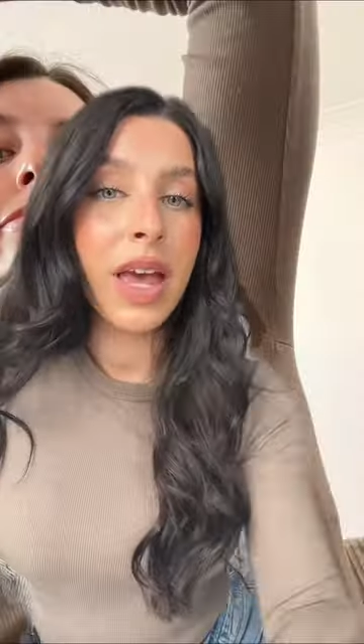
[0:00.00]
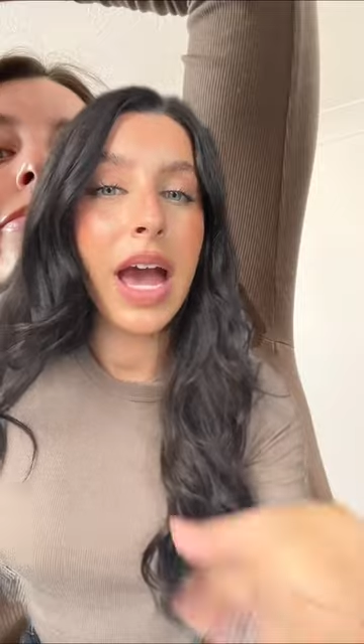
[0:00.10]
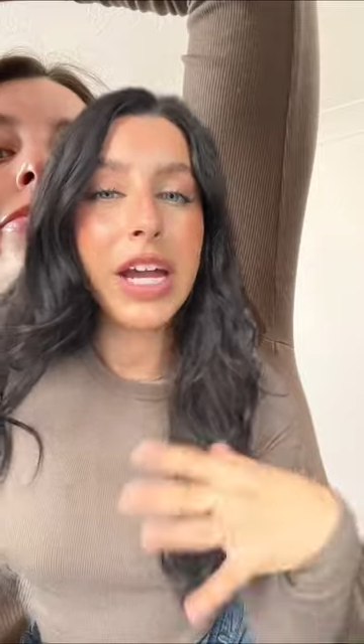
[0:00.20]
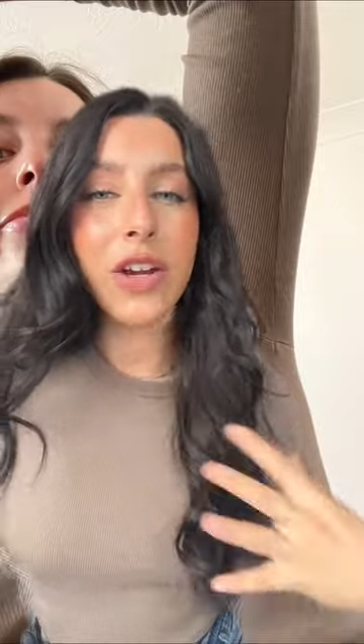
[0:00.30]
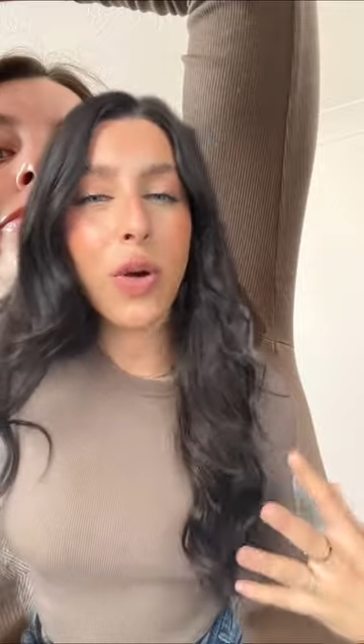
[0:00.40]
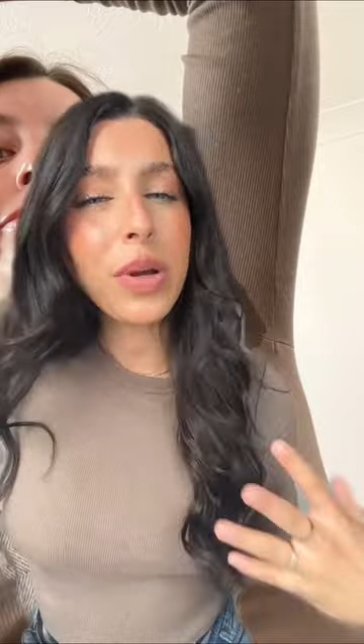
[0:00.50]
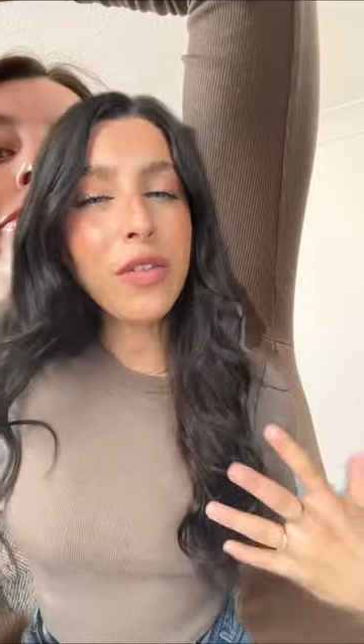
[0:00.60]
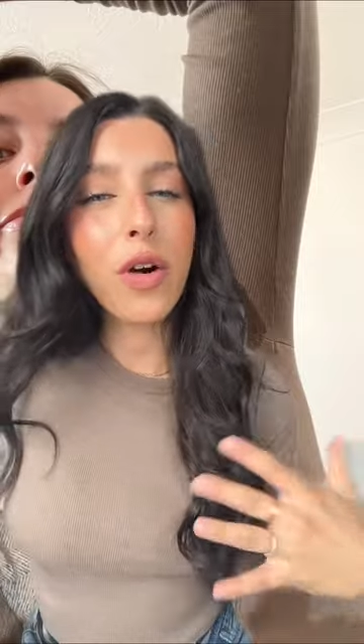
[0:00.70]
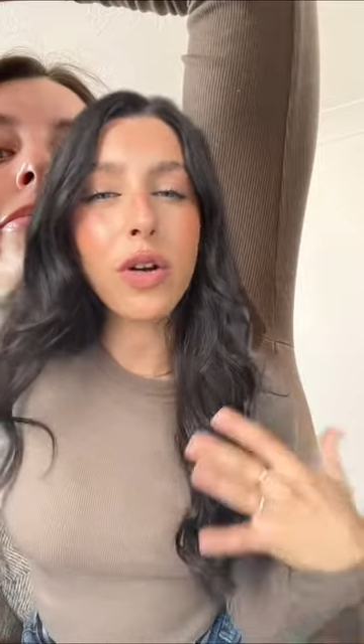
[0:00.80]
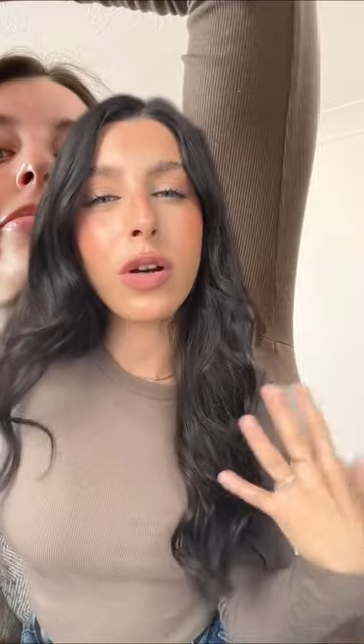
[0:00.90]
And you know when
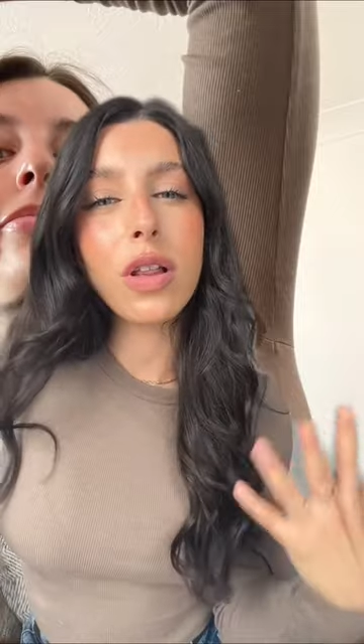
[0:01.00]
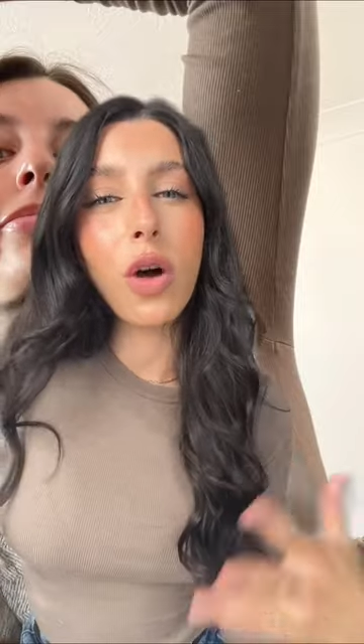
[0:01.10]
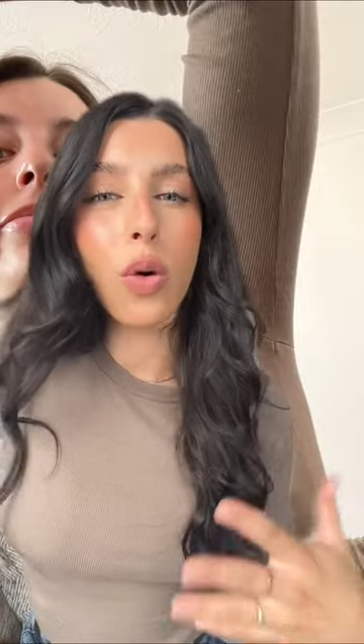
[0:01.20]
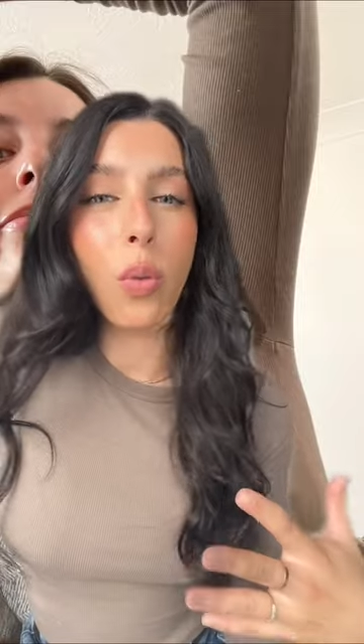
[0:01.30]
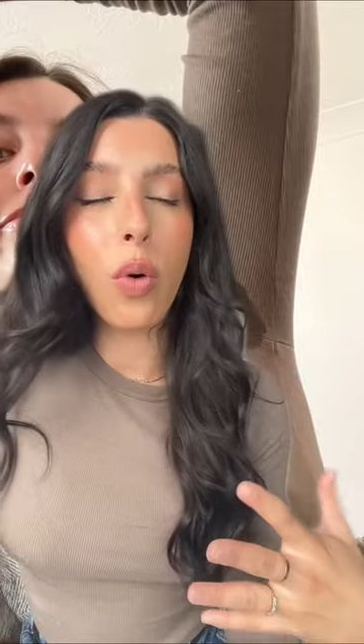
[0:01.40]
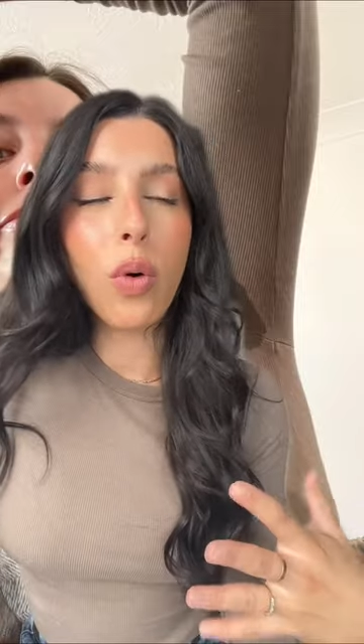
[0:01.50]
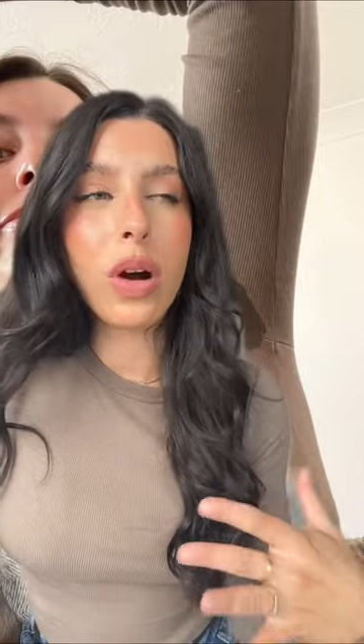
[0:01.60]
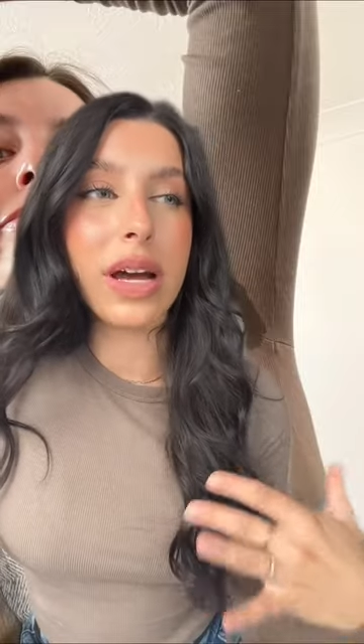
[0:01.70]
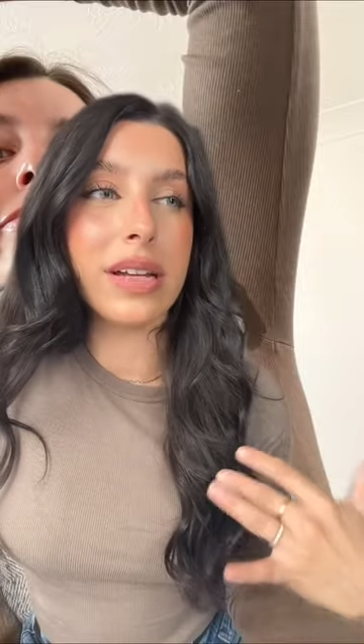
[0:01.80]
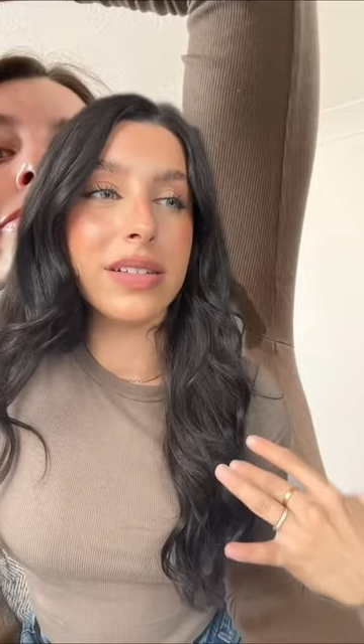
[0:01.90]
you've gone on a long
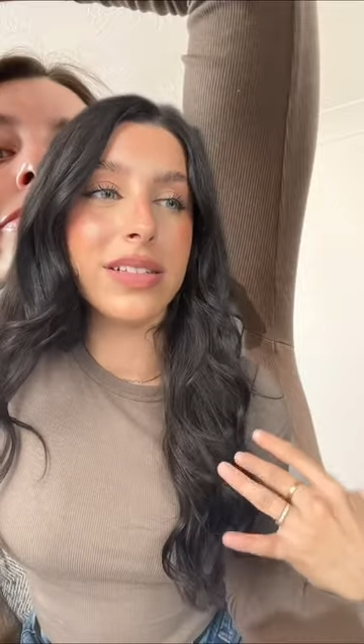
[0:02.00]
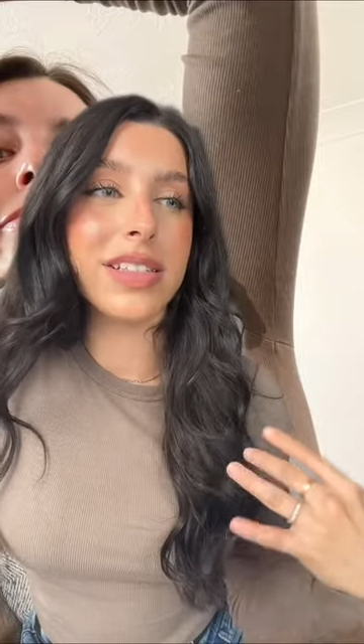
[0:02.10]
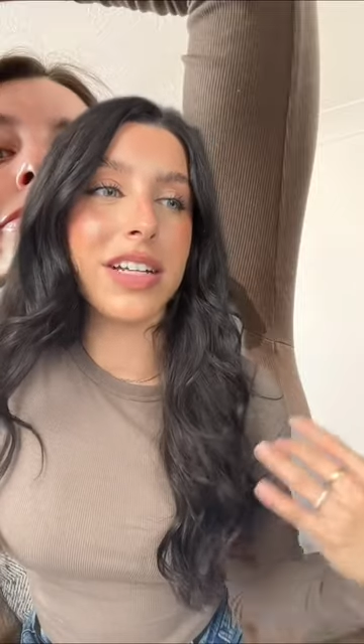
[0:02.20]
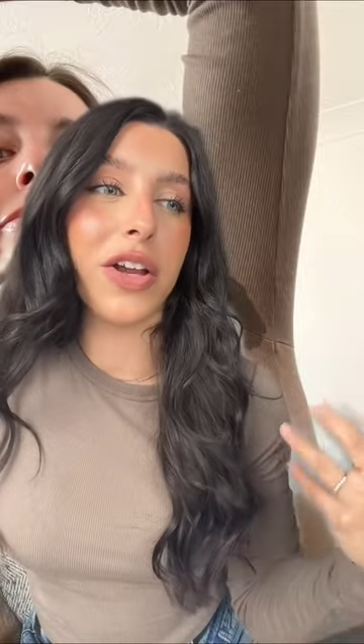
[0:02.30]
walk and